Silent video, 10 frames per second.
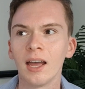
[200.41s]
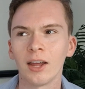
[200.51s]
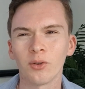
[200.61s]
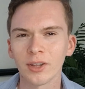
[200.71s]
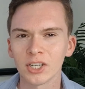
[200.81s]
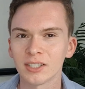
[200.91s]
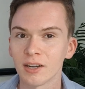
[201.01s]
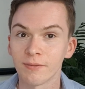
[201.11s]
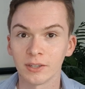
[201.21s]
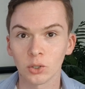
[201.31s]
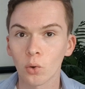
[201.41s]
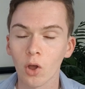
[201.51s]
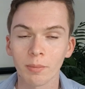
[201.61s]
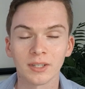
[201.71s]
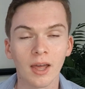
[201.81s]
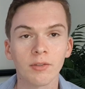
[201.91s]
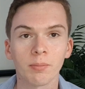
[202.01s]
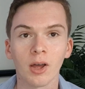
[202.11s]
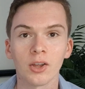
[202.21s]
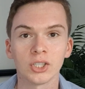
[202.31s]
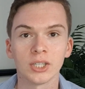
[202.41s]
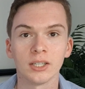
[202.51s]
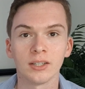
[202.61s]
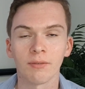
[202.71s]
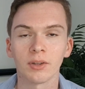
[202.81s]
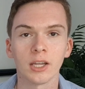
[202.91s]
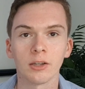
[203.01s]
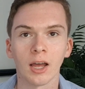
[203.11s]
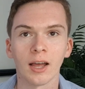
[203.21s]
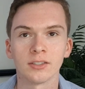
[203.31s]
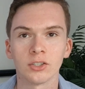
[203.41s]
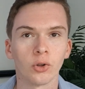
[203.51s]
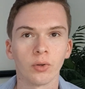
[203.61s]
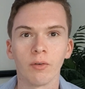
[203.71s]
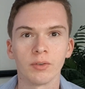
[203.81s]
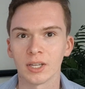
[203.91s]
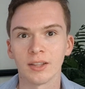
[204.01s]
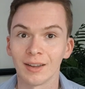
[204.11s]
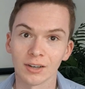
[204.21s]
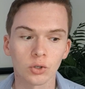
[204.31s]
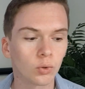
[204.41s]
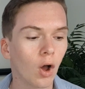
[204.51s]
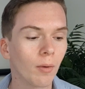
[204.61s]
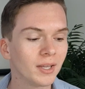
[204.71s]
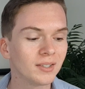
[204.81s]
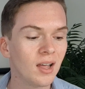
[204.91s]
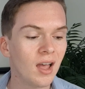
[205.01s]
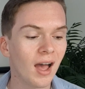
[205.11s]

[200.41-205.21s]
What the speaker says: I don't think she has any physical copies left, but she definitely has, you know, obviously the digital copies.